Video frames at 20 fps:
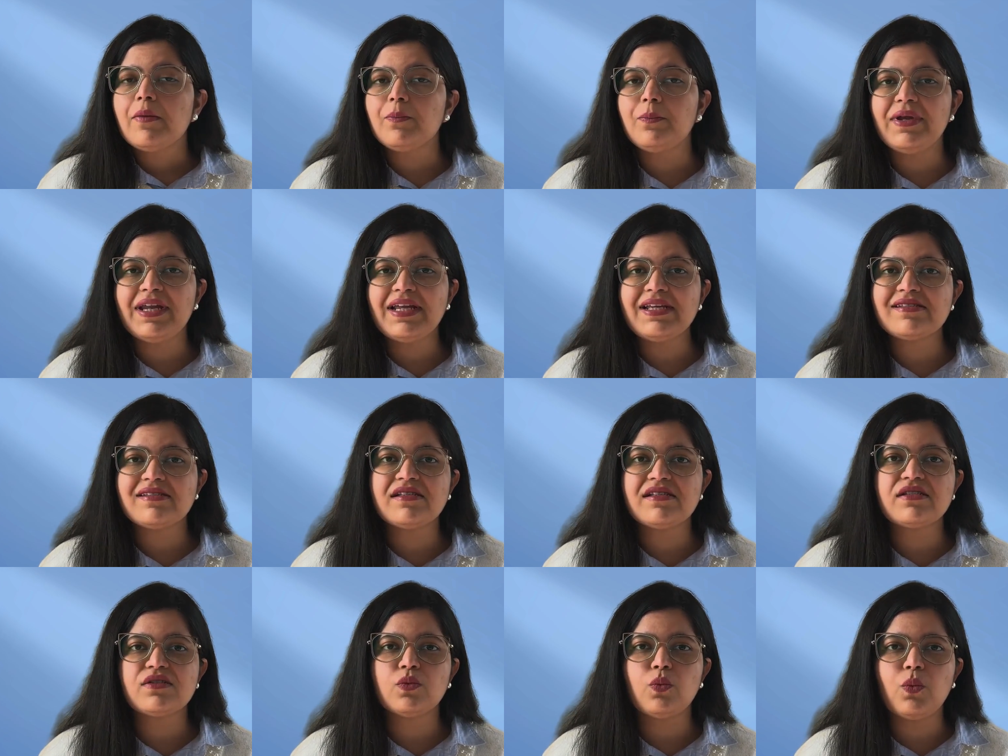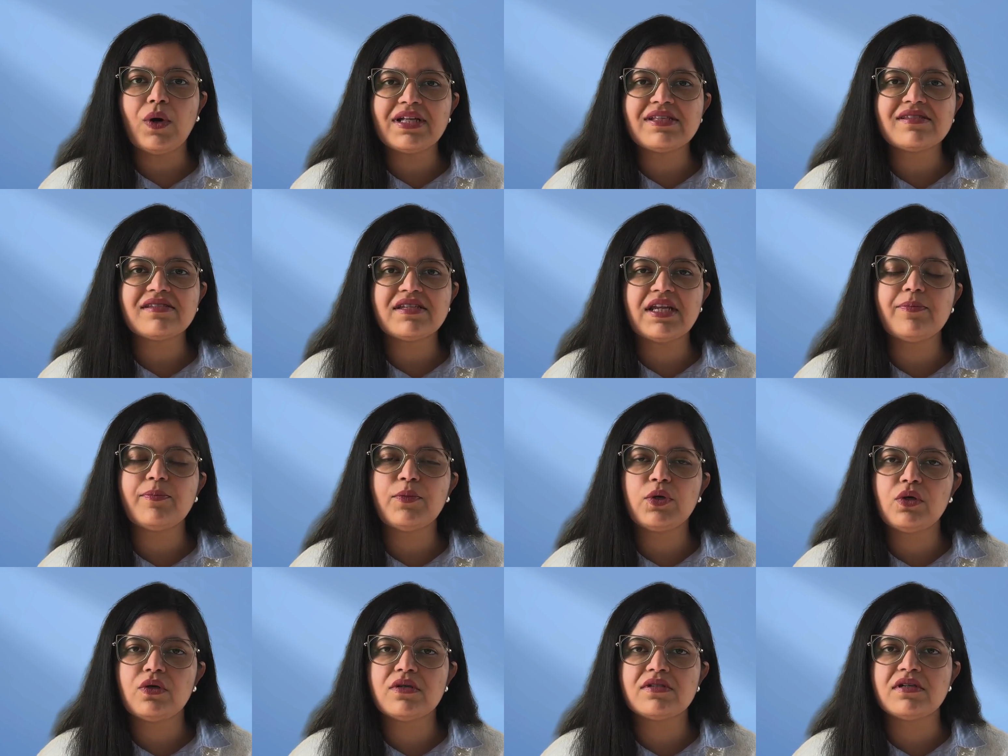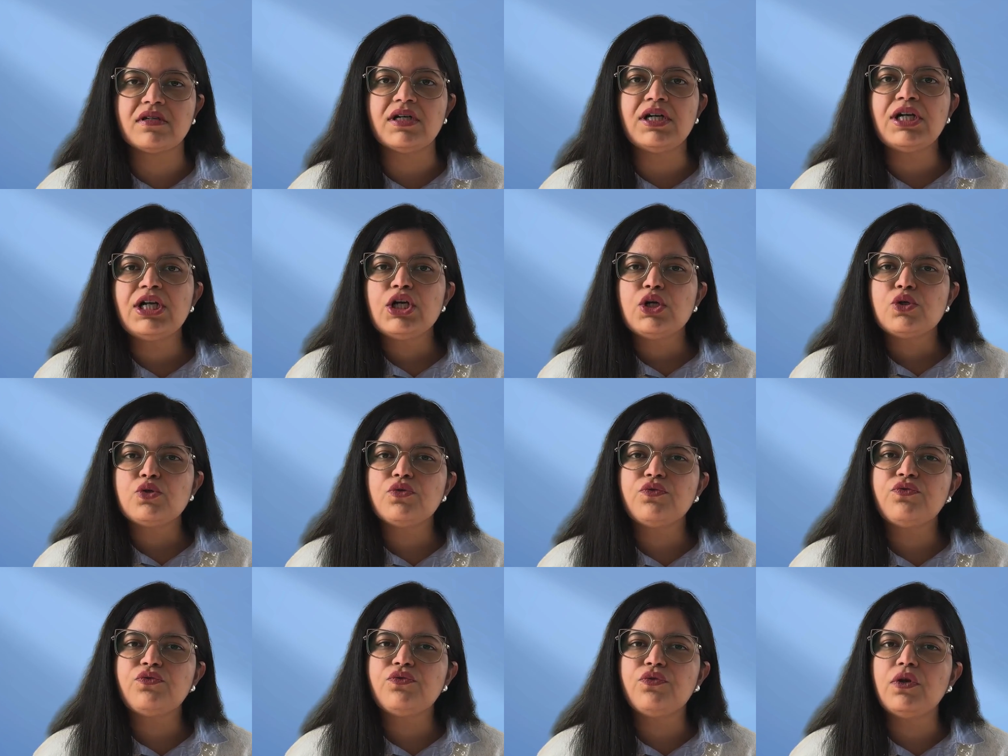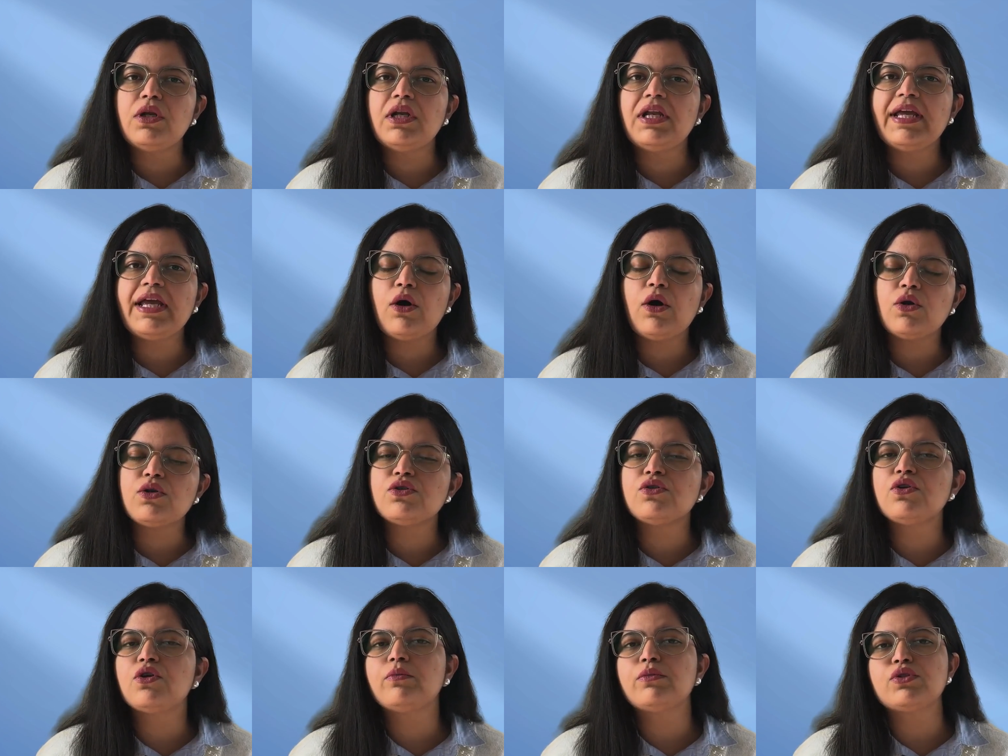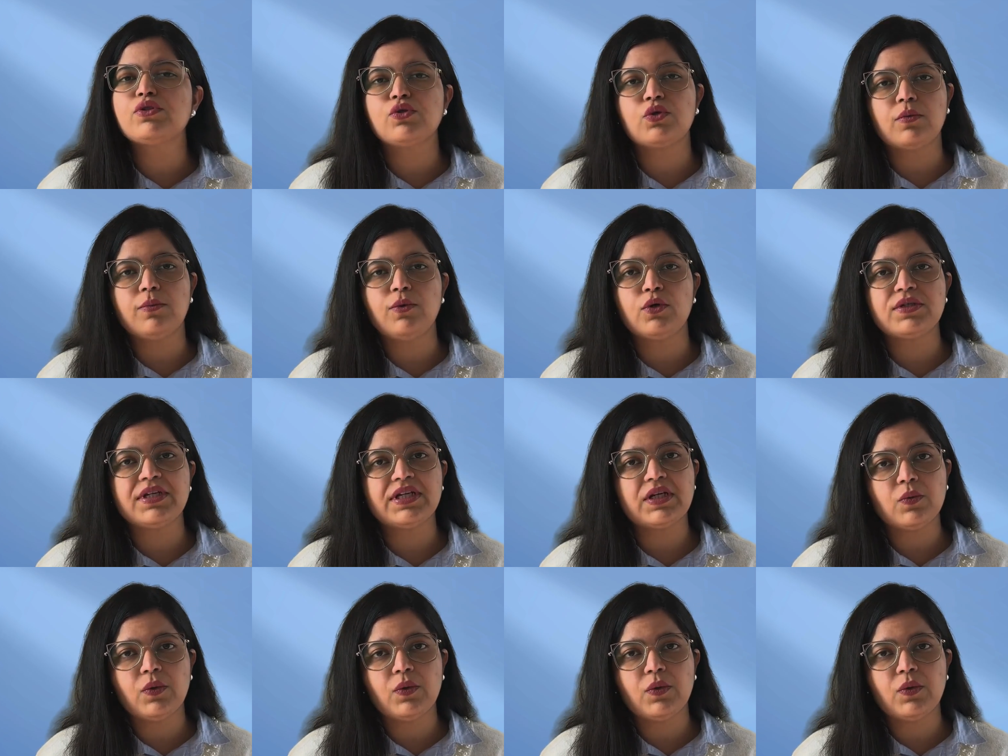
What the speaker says: brings us one step closer to fully autonomous robotic